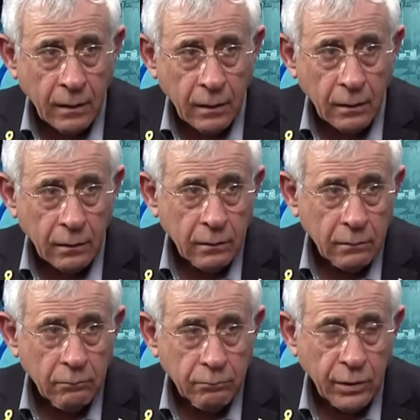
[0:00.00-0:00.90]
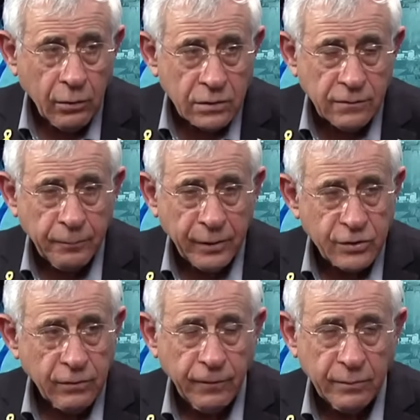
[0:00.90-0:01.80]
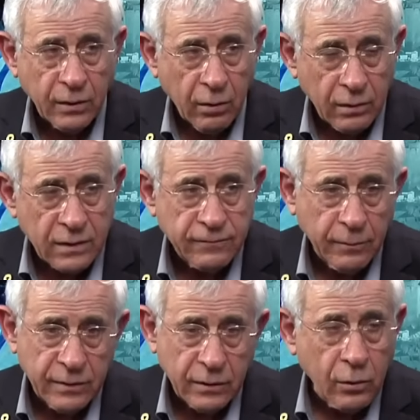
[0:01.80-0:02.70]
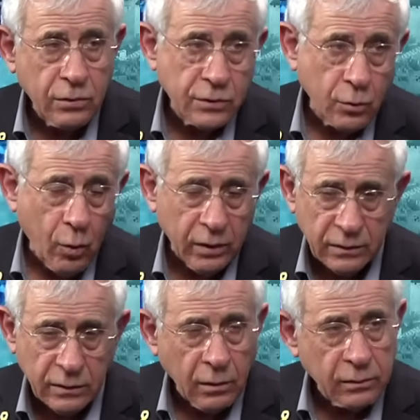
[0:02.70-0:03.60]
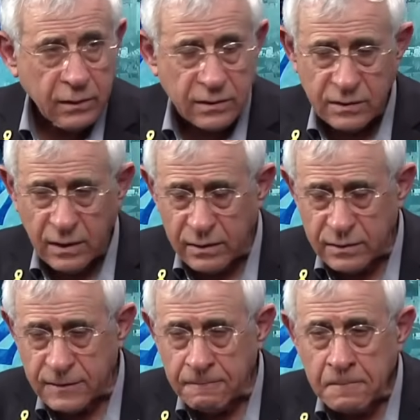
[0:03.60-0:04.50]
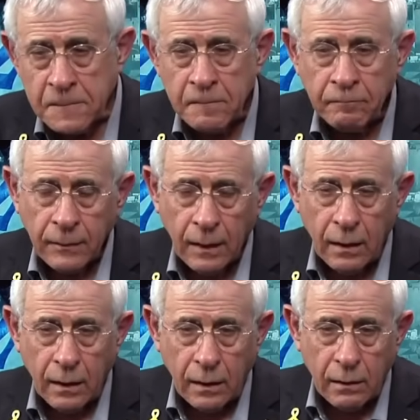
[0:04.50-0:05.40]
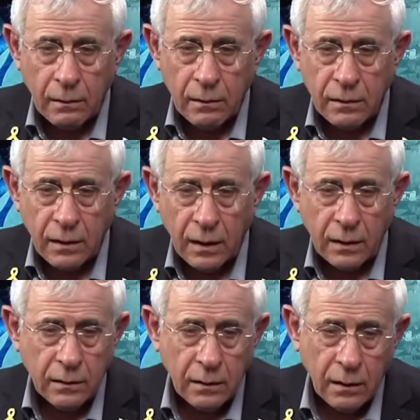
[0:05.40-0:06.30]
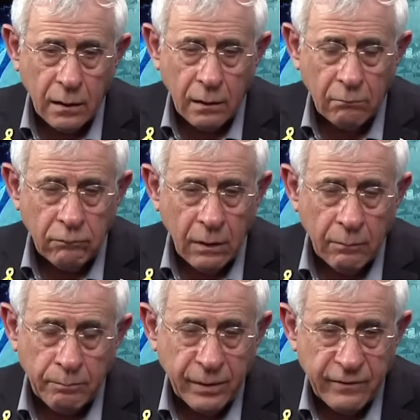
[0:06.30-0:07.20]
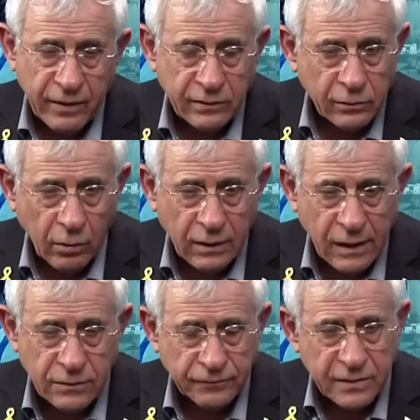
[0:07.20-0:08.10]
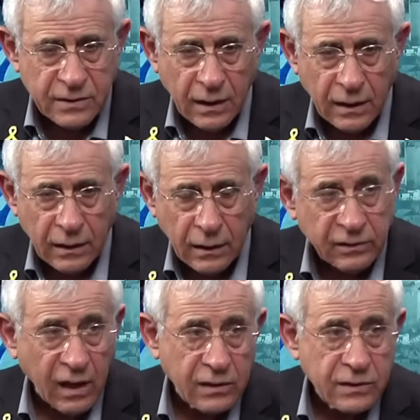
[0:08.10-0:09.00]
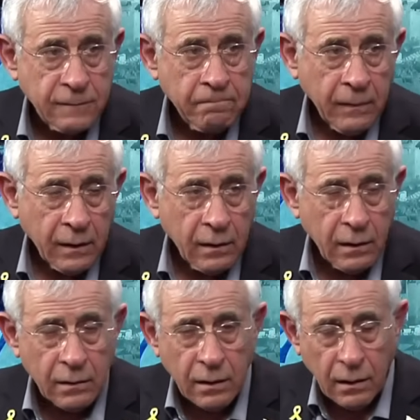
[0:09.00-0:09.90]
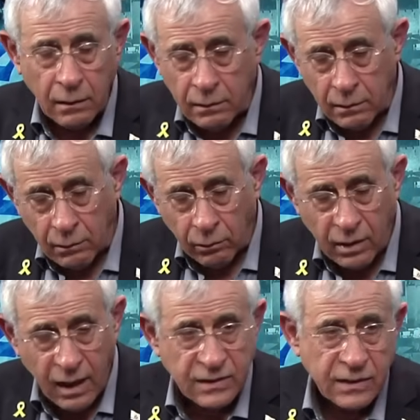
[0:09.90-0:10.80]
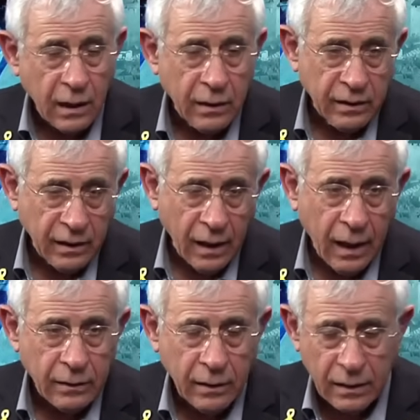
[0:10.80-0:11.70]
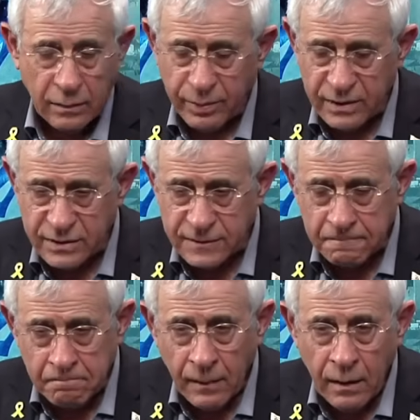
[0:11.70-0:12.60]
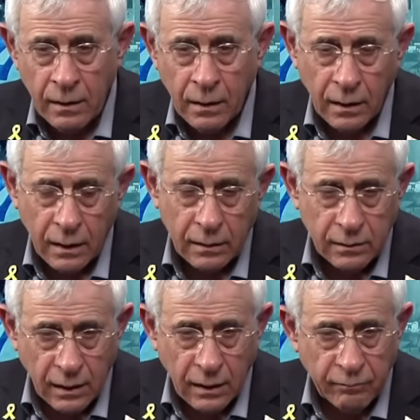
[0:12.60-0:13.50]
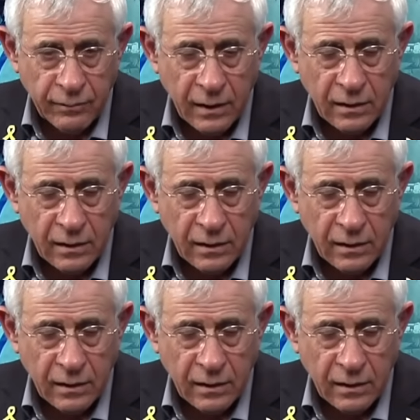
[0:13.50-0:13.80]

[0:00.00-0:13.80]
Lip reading: Because of pressure from the Congress, from the squad in the Congress and others. They prevented all kinds of Israeli attacks on Gaza and Iran and other places. And then...